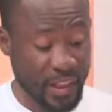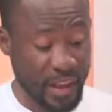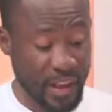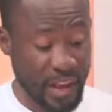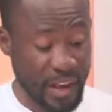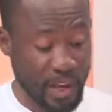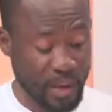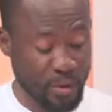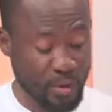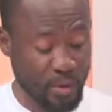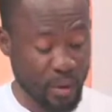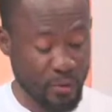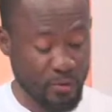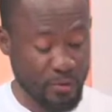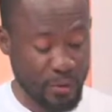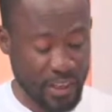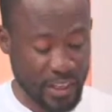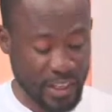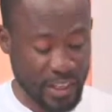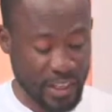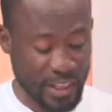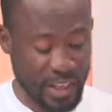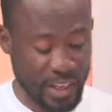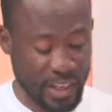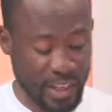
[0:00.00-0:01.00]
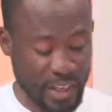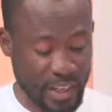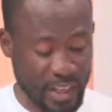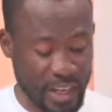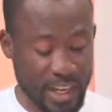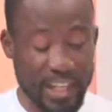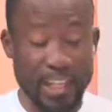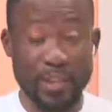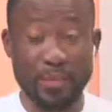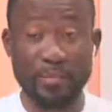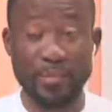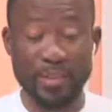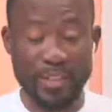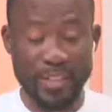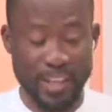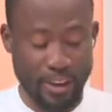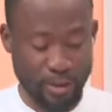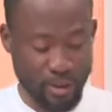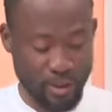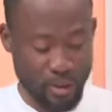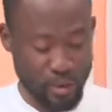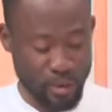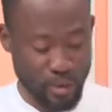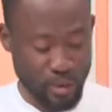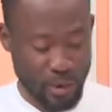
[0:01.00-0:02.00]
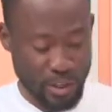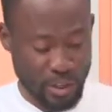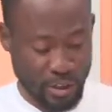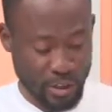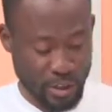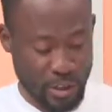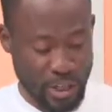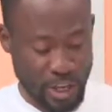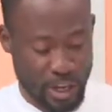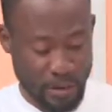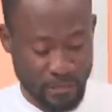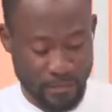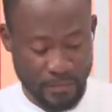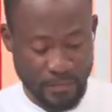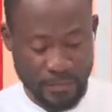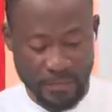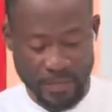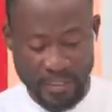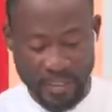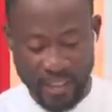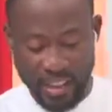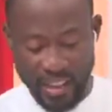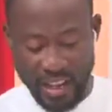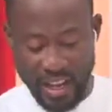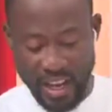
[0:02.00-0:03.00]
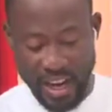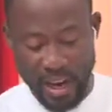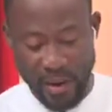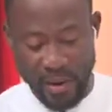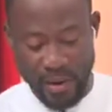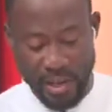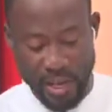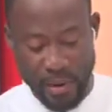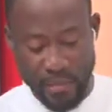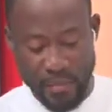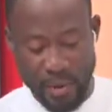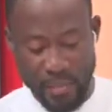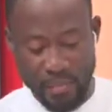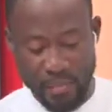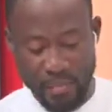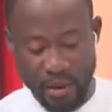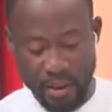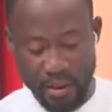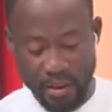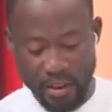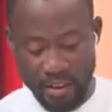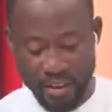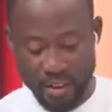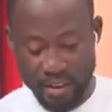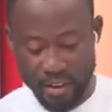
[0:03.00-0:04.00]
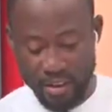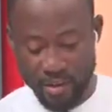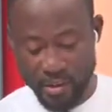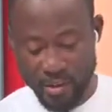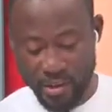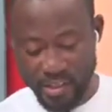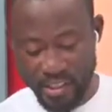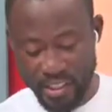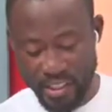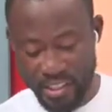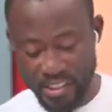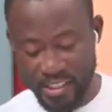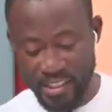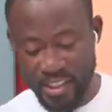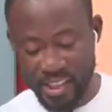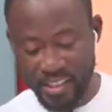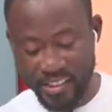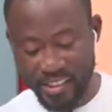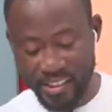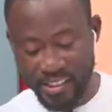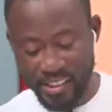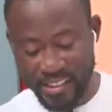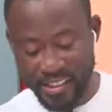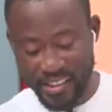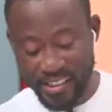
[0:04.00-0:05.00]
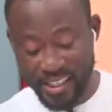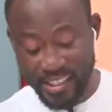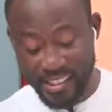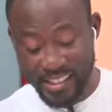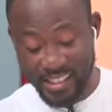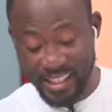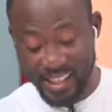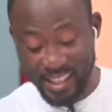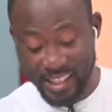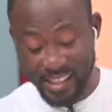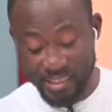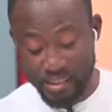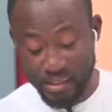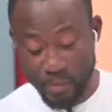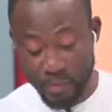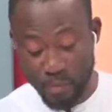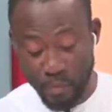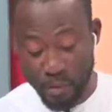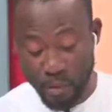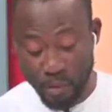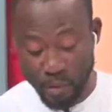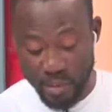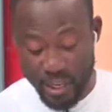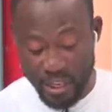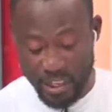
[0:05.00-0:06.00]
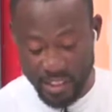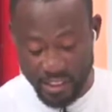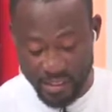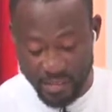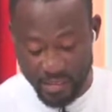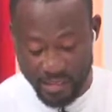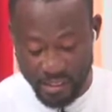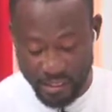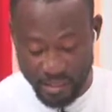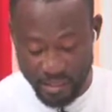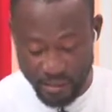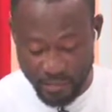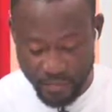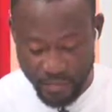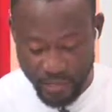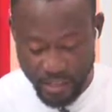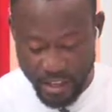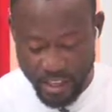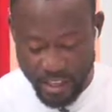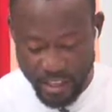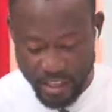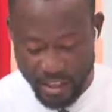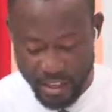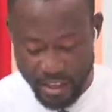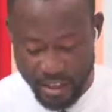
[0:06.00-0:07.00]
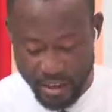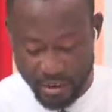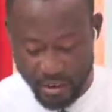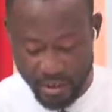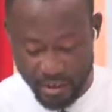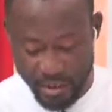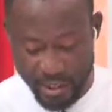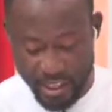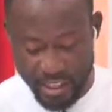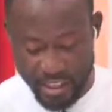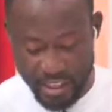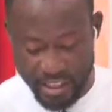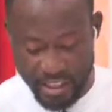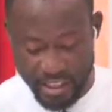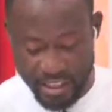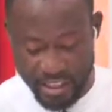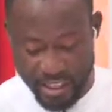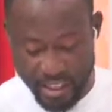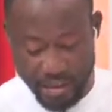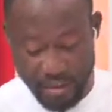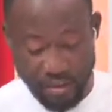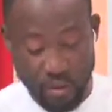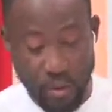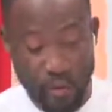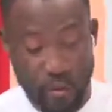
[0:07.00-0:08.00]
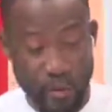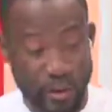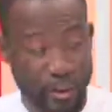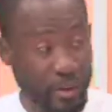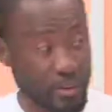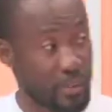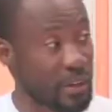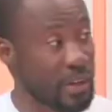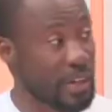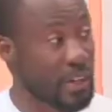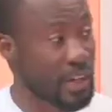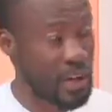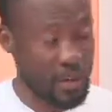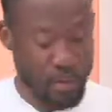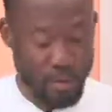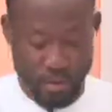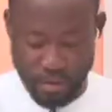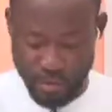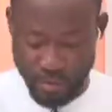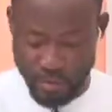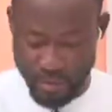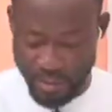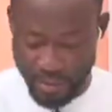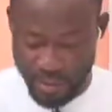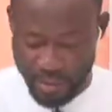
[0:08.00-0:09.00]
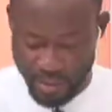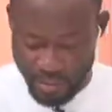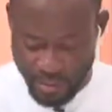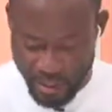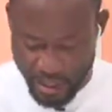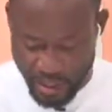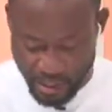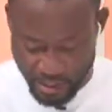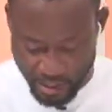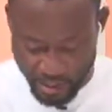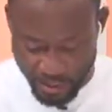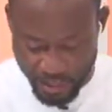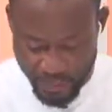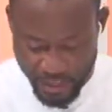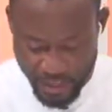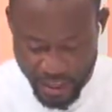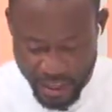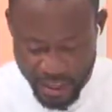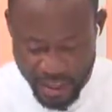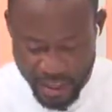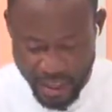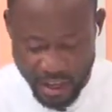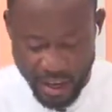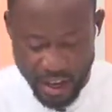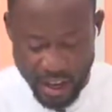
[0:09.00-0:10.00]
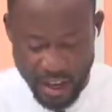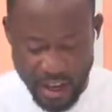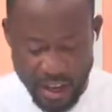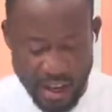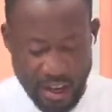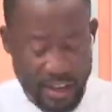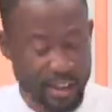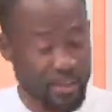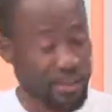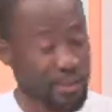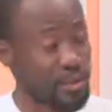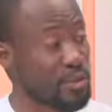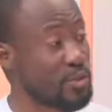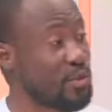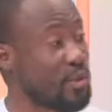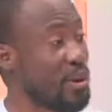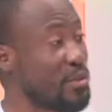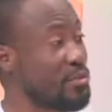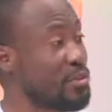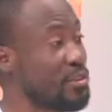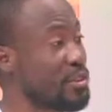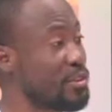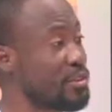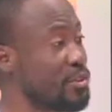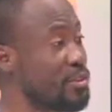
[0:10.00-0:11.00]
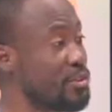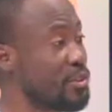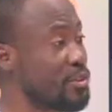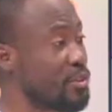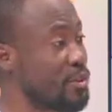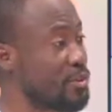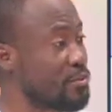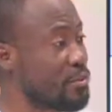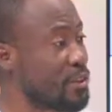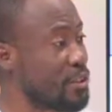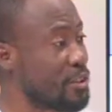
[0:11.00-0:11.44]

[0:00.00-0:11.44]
Godfred Anim Darko or lawyer or member USAID Justice Sector Support Activity no ye no edi enkomo no pay o jumedi no so it's good to have you in the studio, Godfred.